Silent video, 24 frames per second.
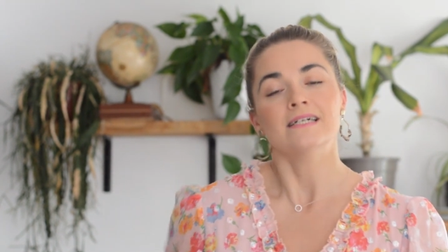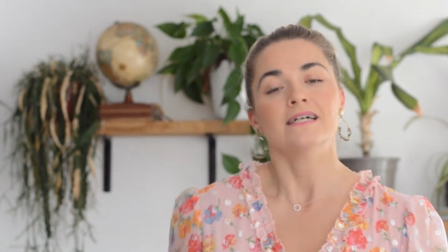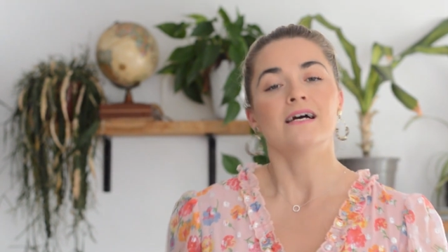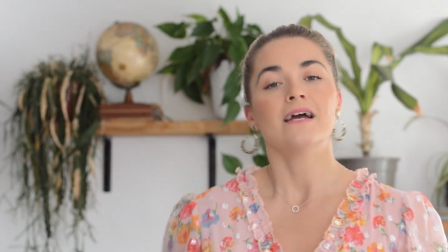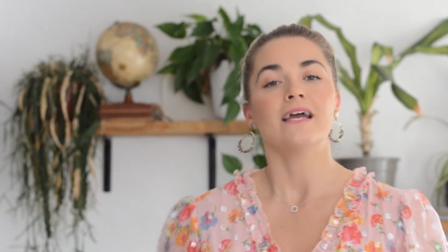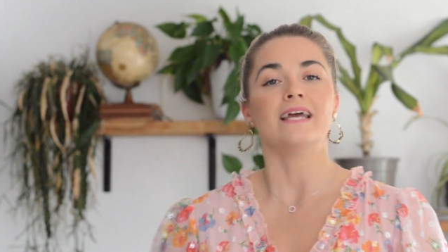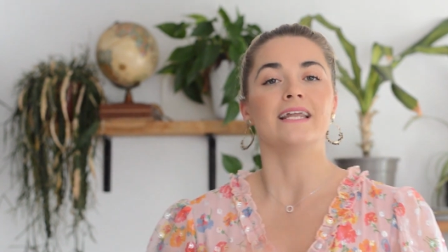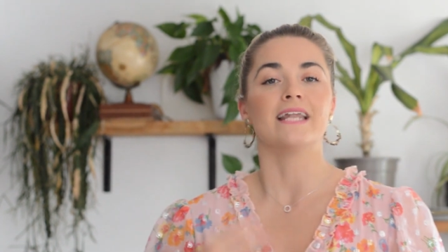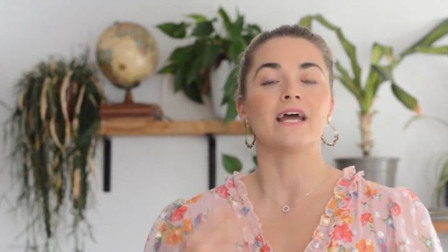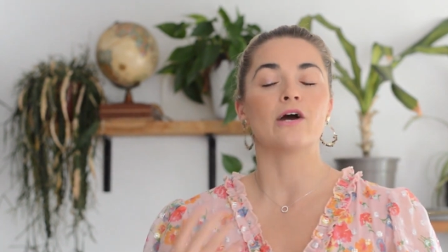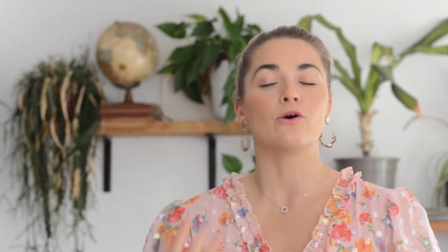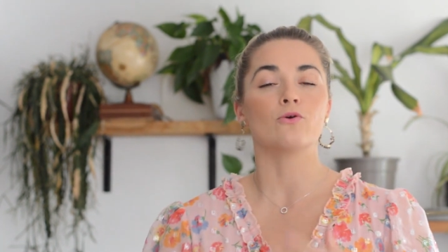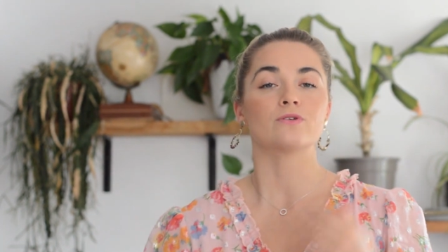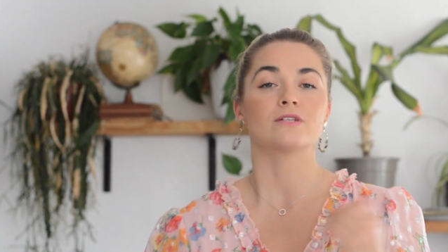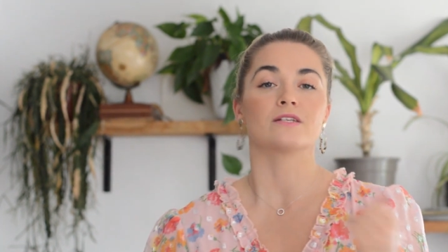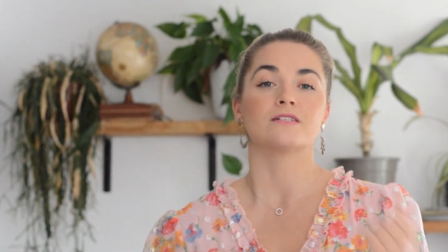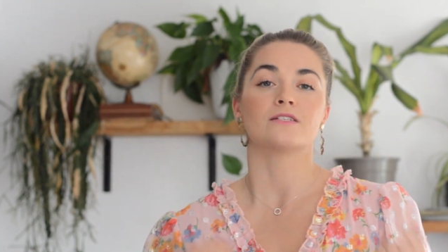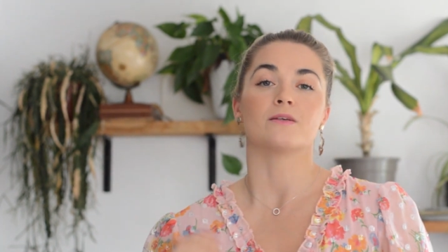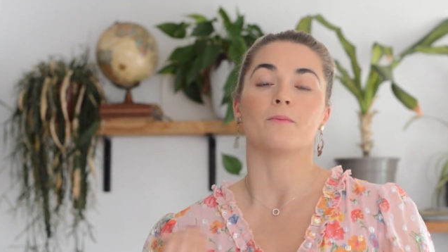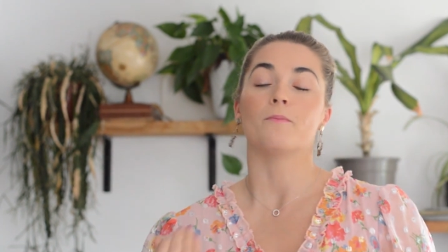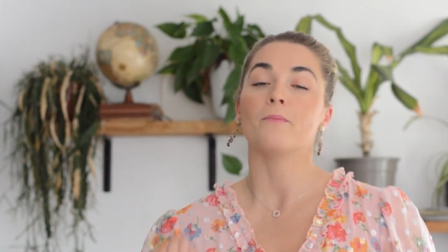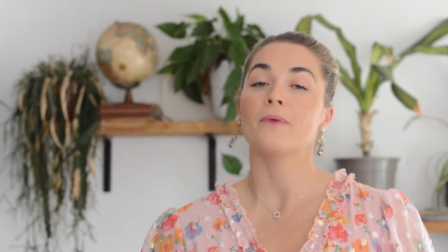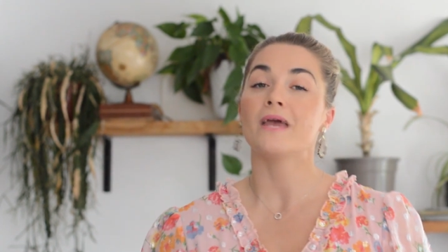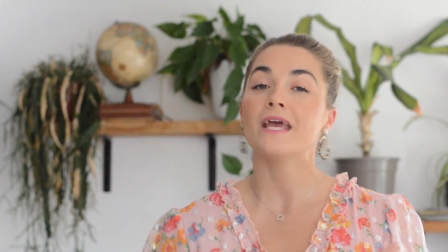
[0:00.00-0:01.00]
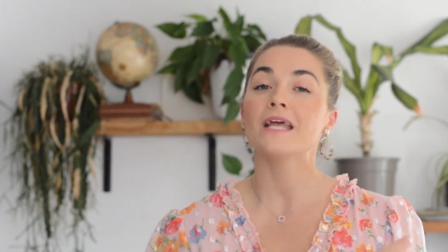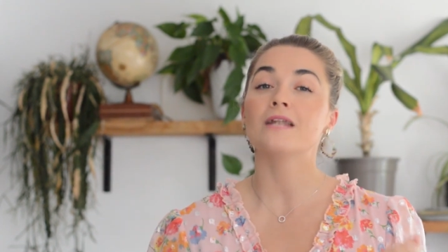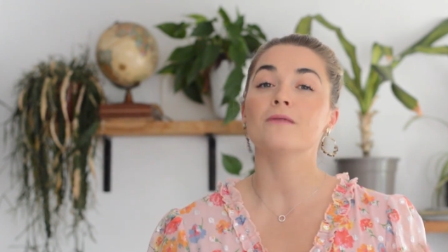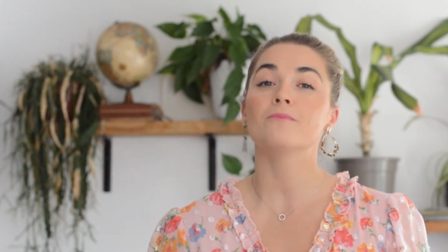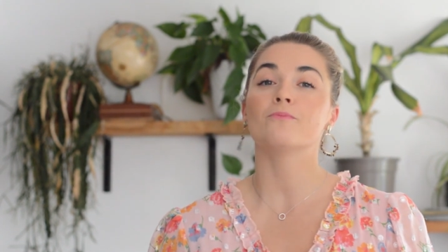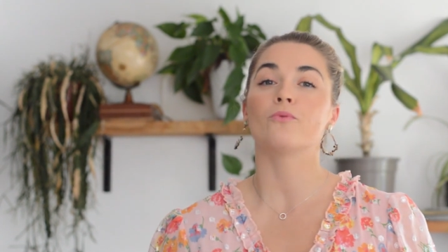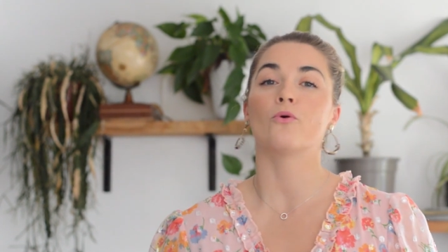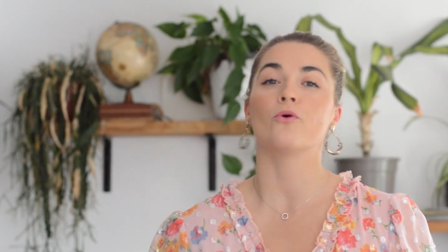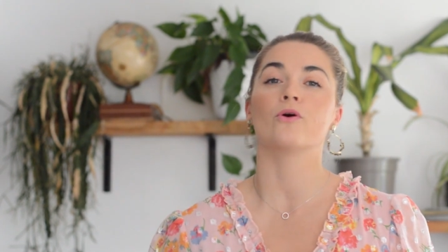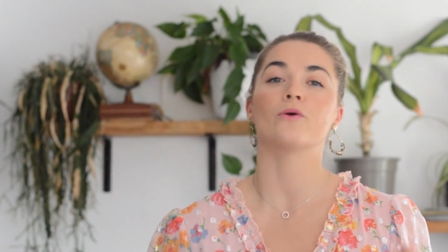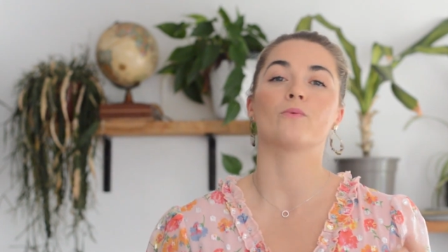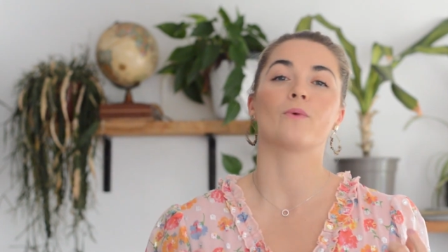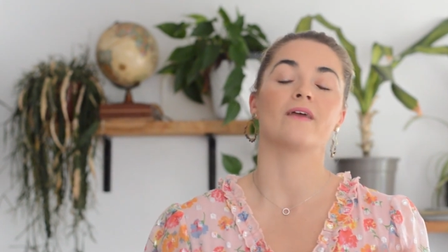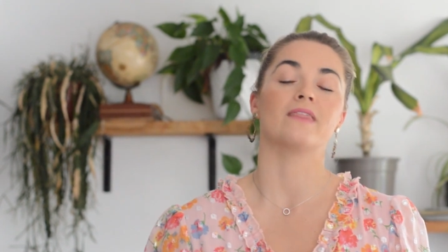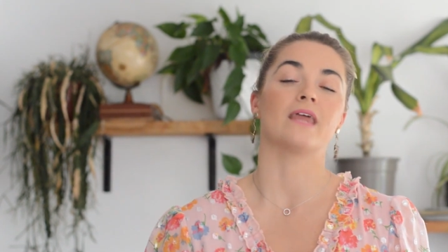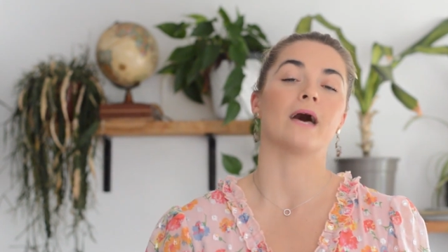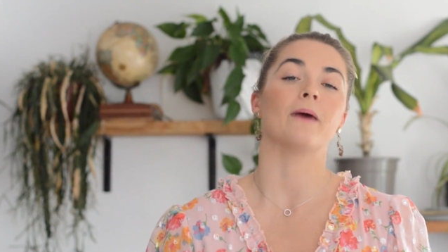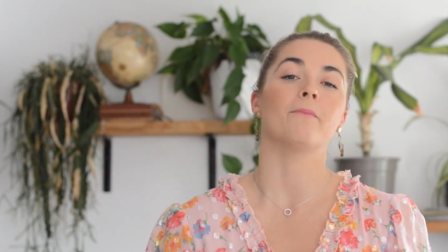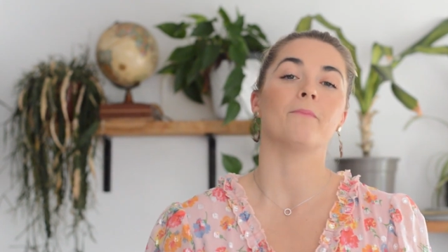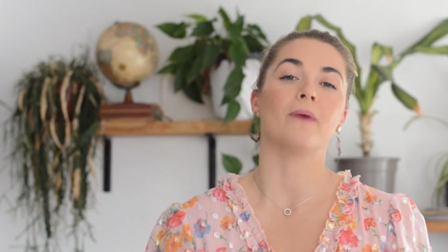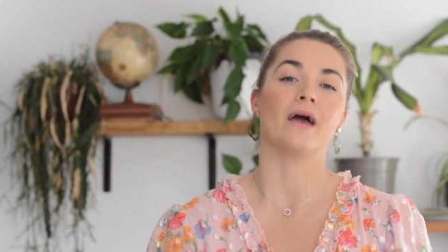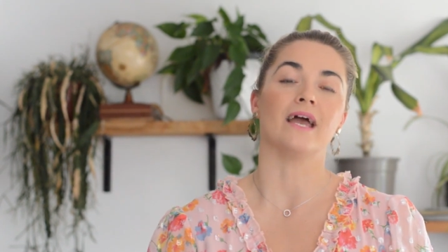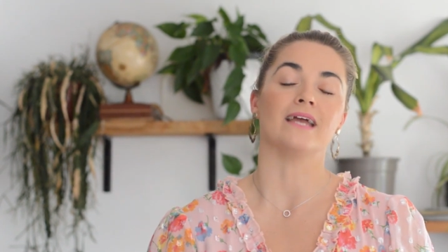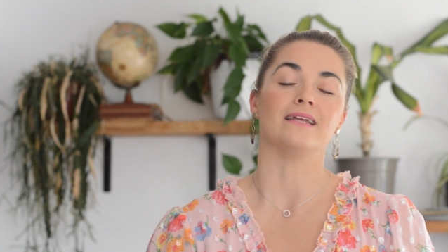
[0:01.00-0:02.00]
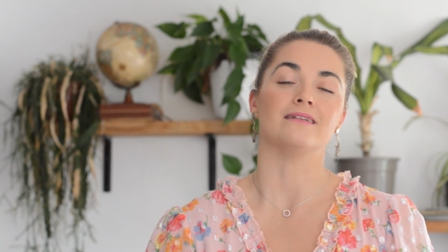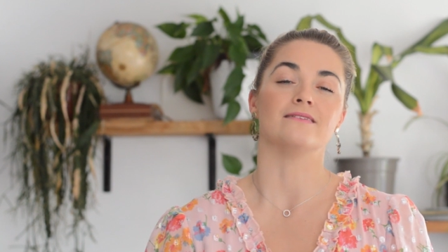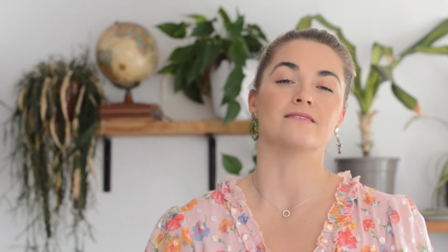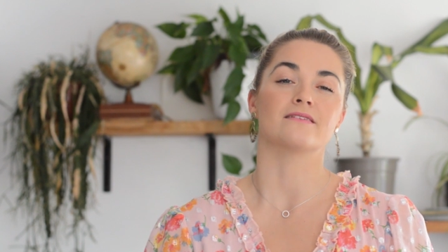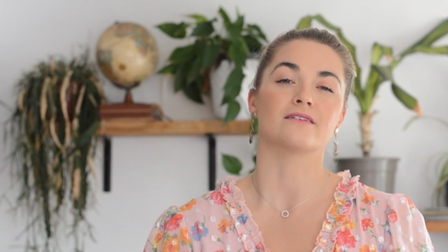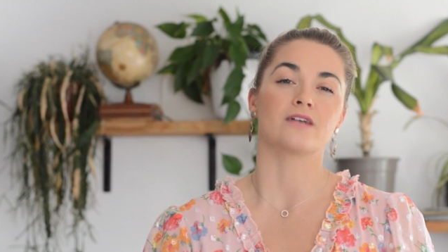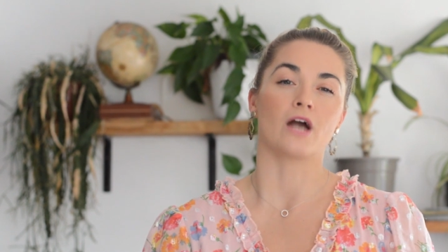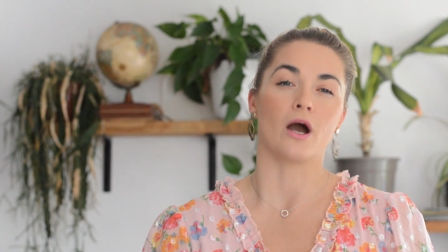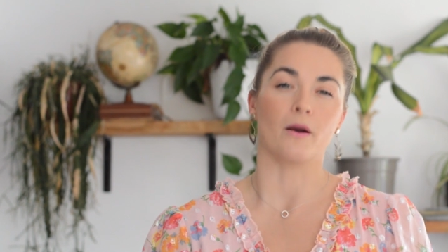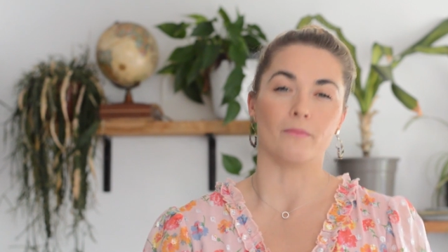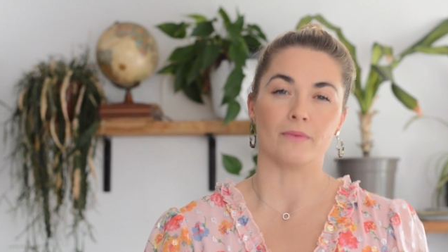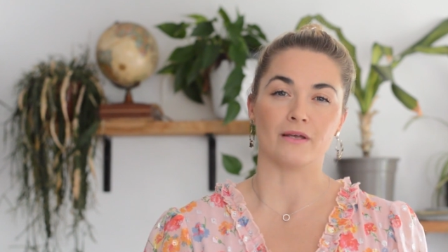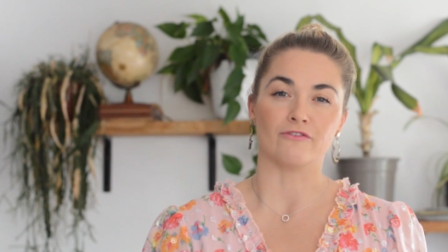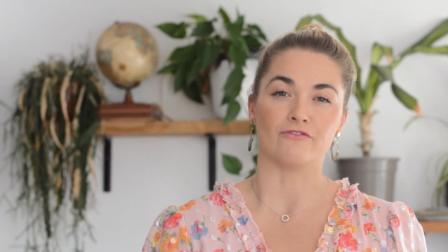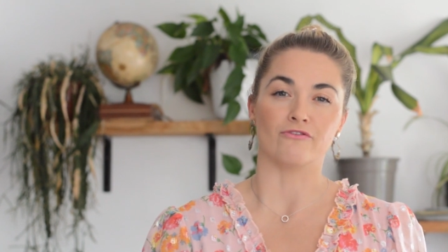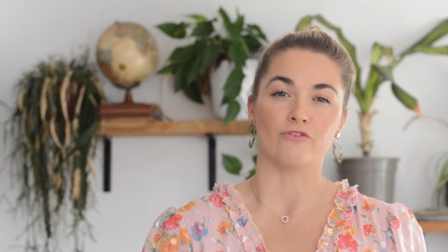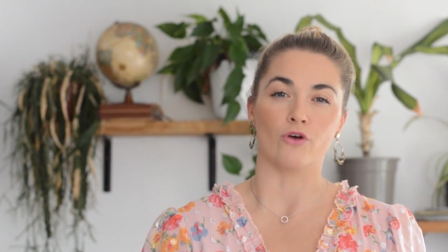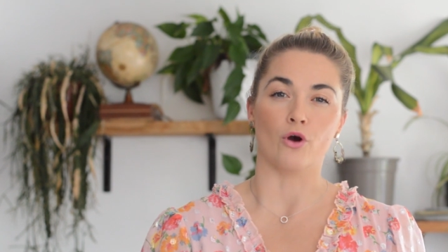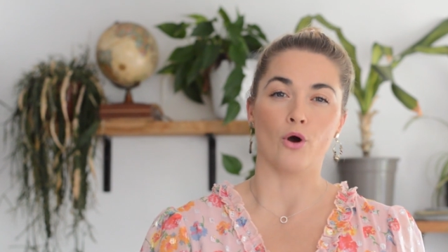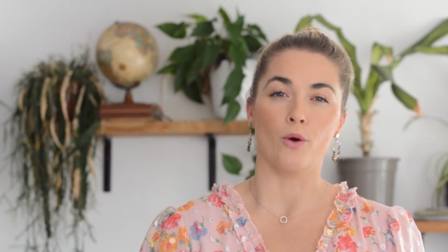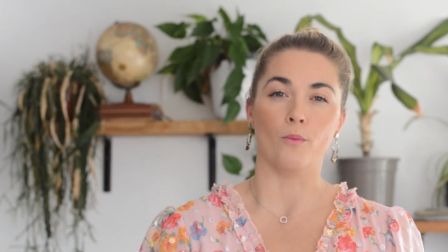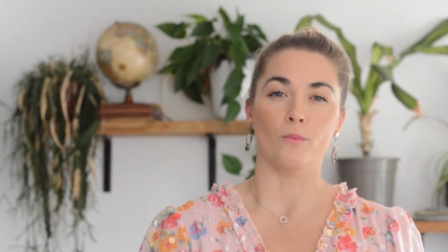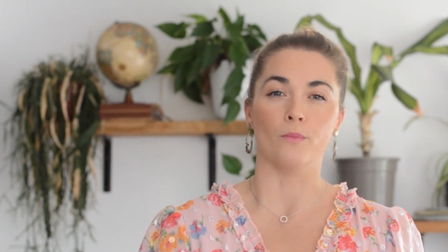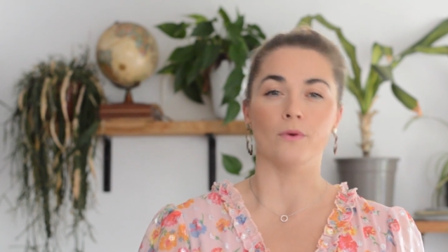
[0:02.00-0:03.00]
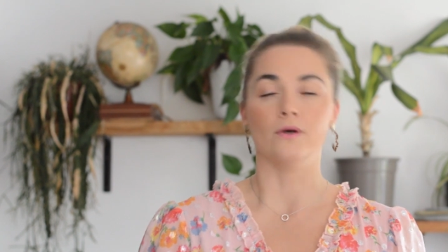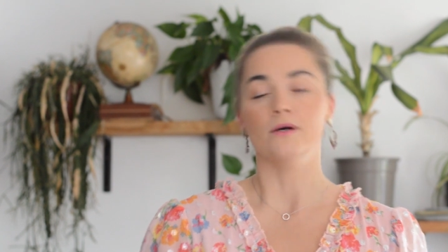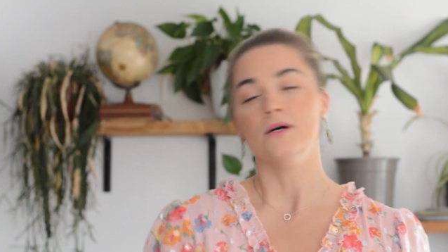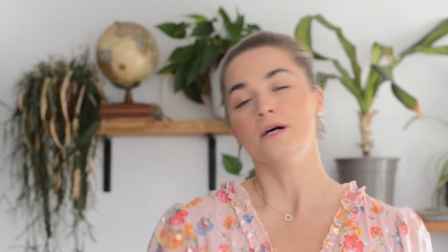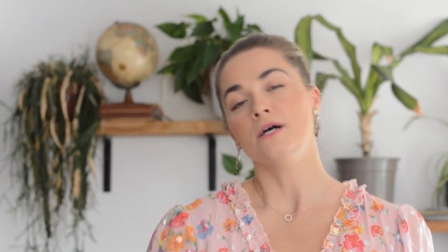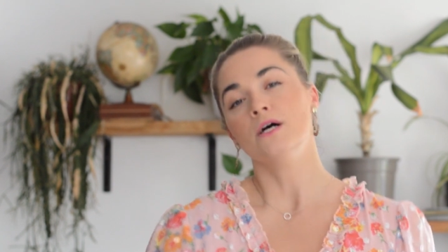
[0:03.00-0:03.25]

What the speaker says: in order to pinpoint where that pain's coming from.